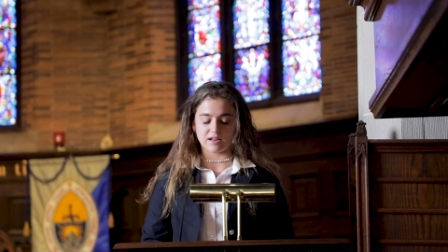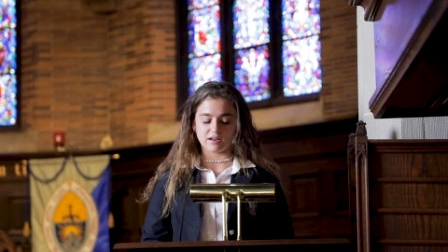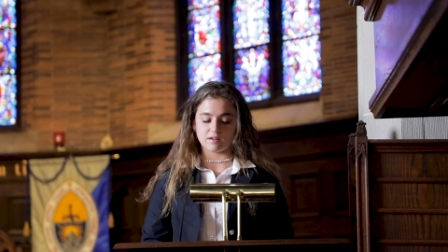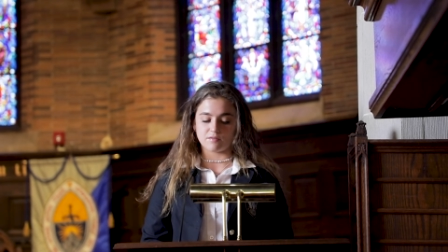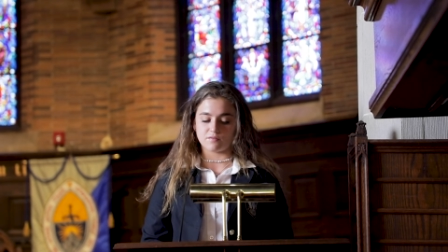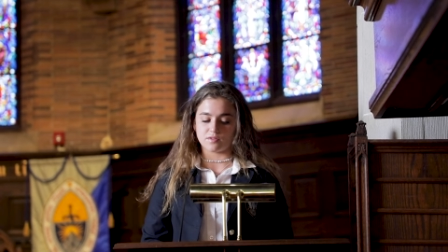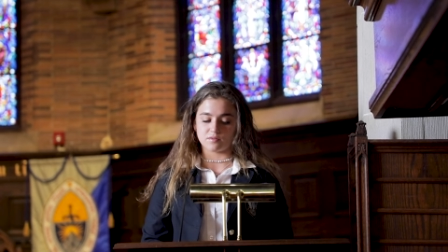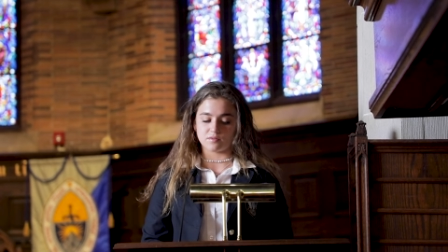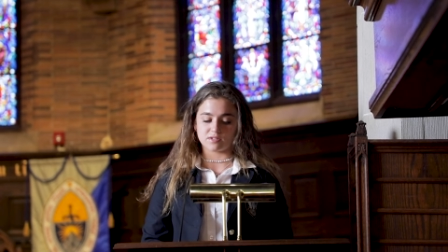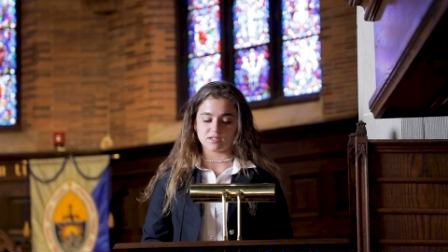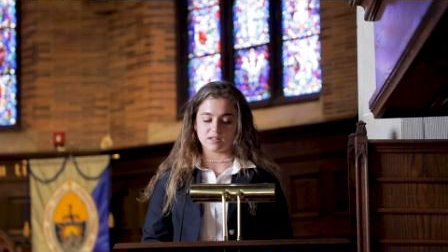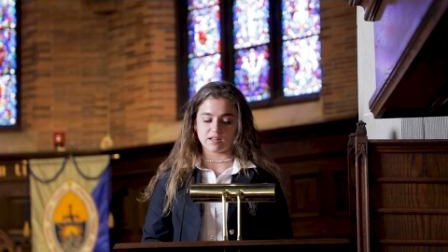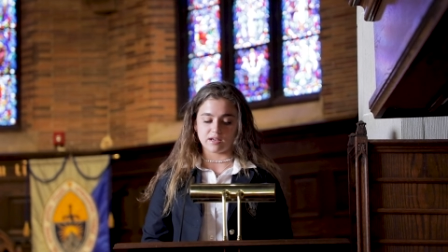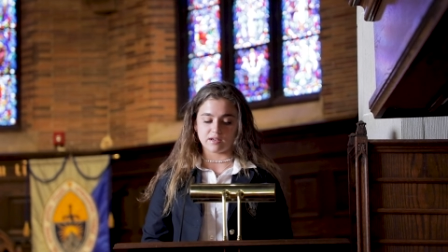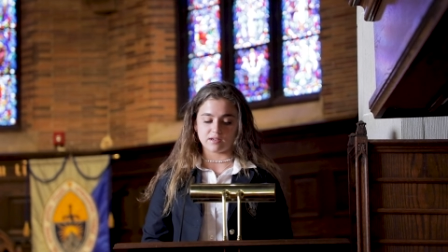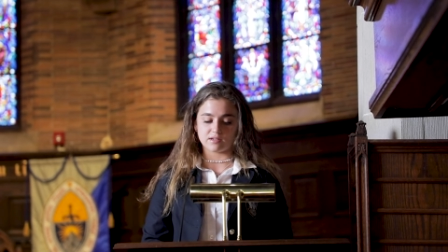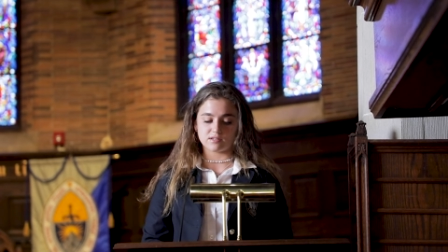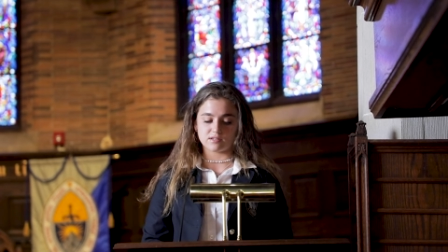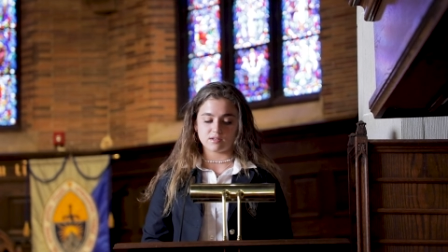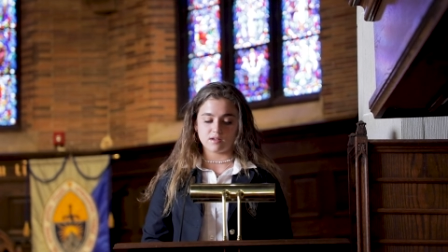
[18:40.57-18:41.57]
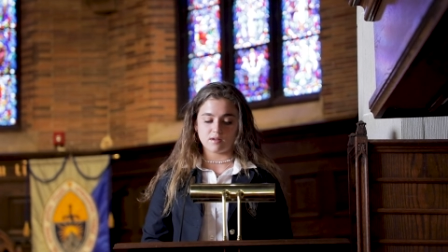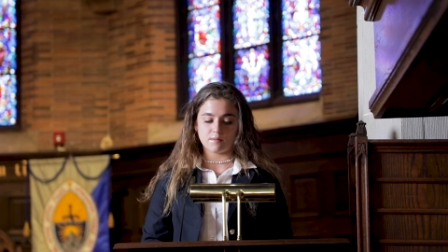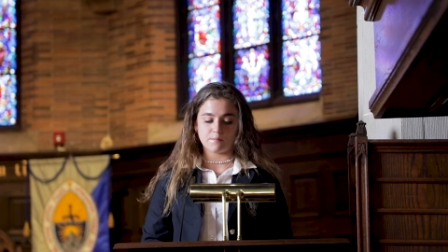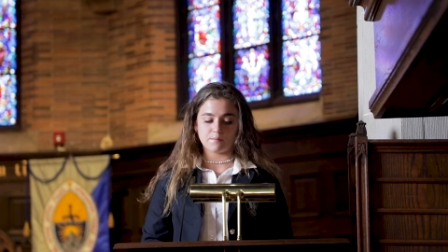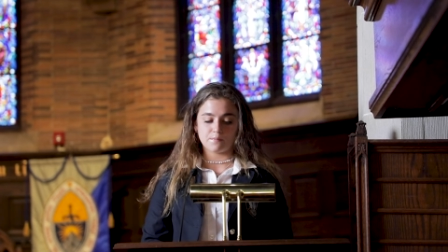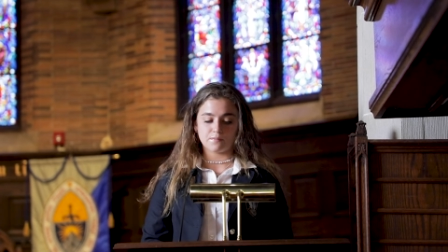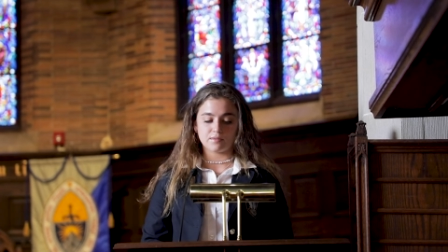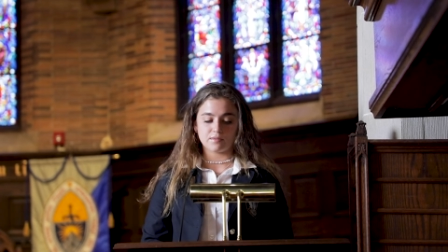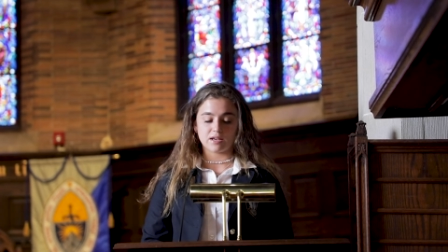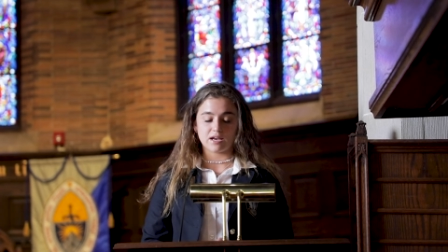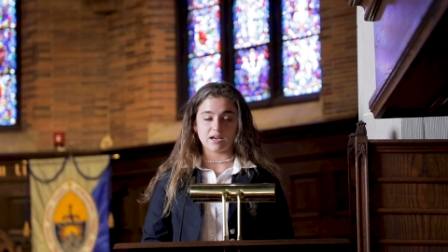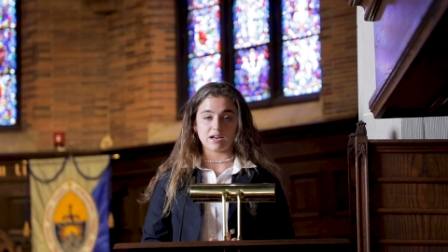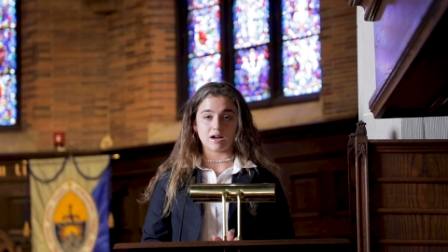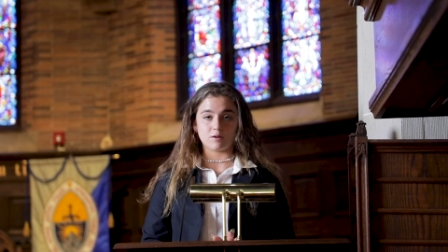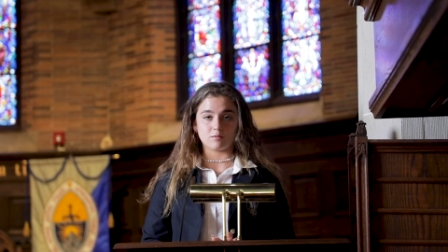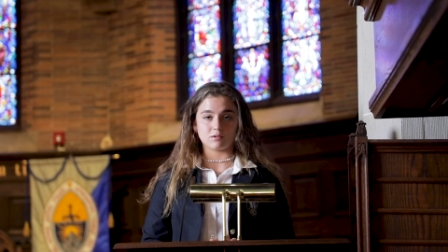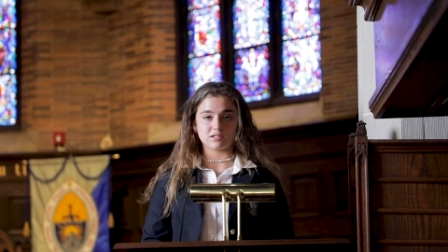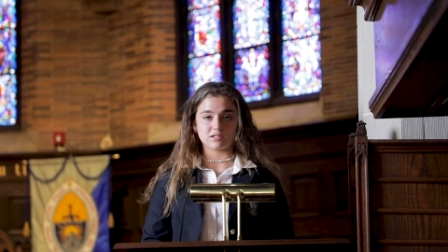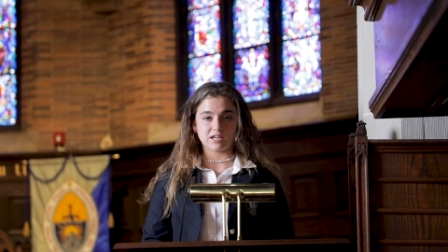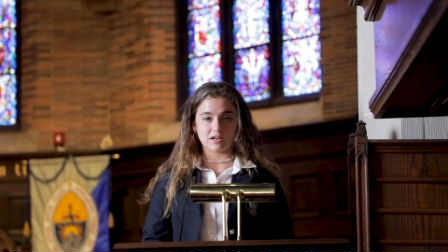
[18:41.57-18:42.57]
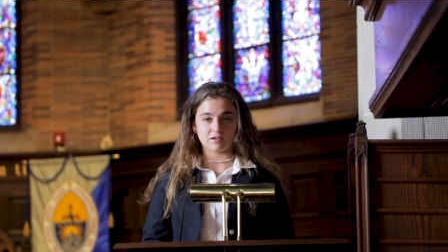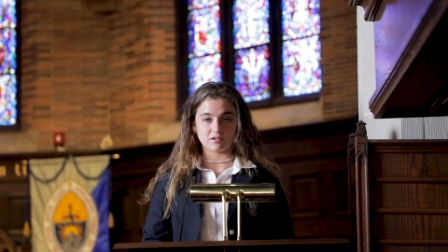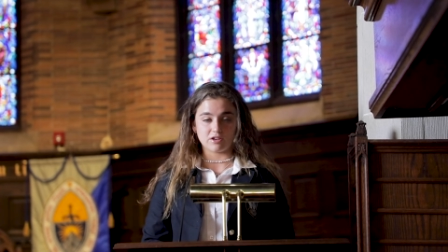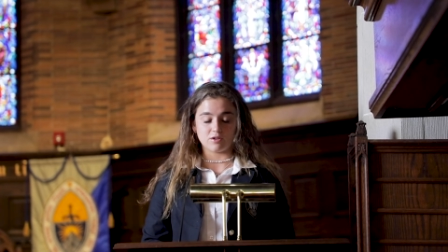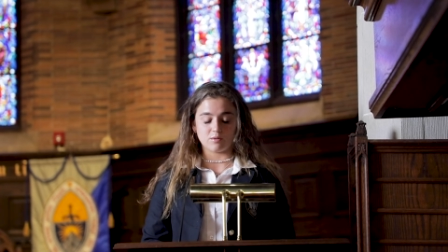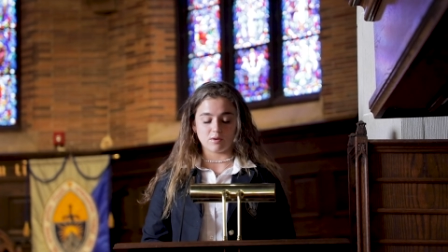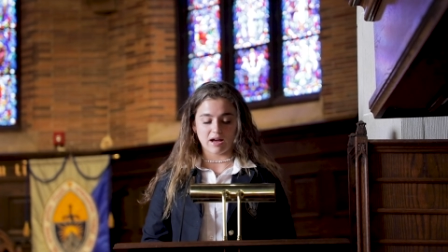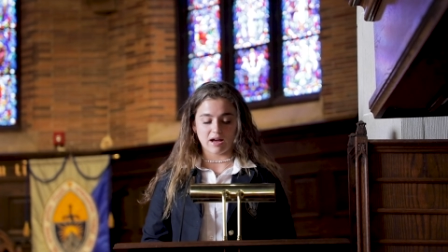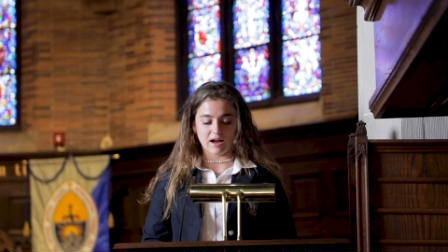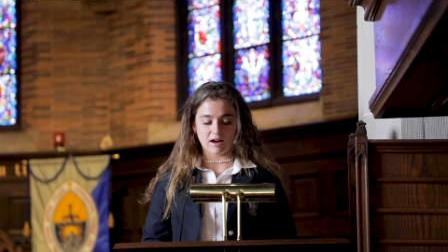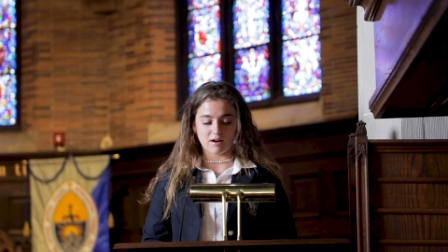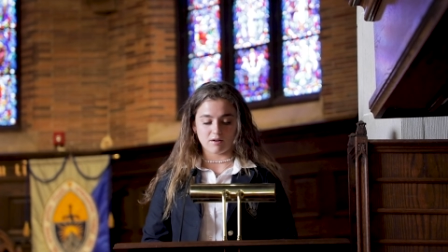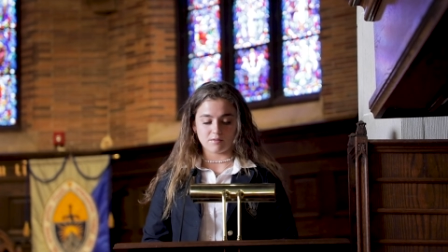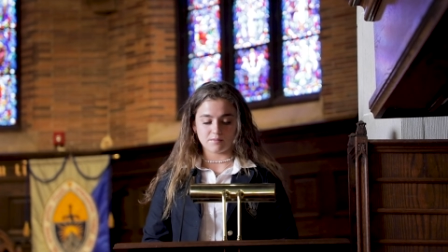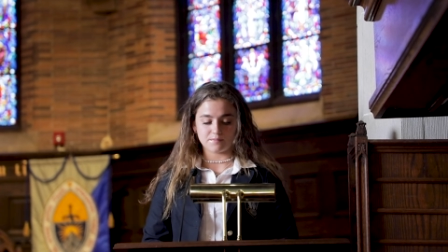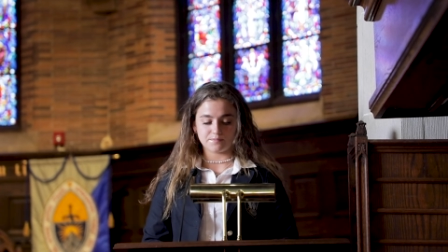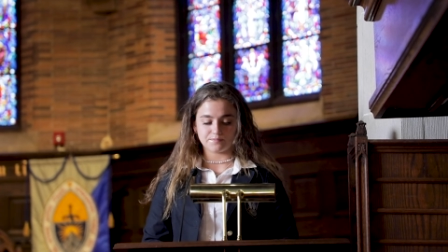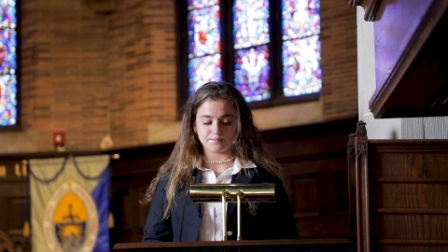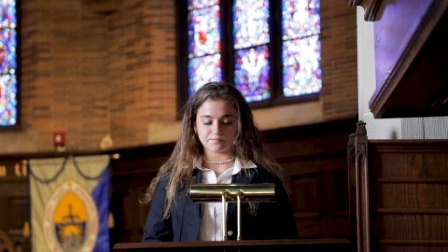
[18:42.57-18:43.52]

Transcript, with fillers: any of those things. And I will tell you how.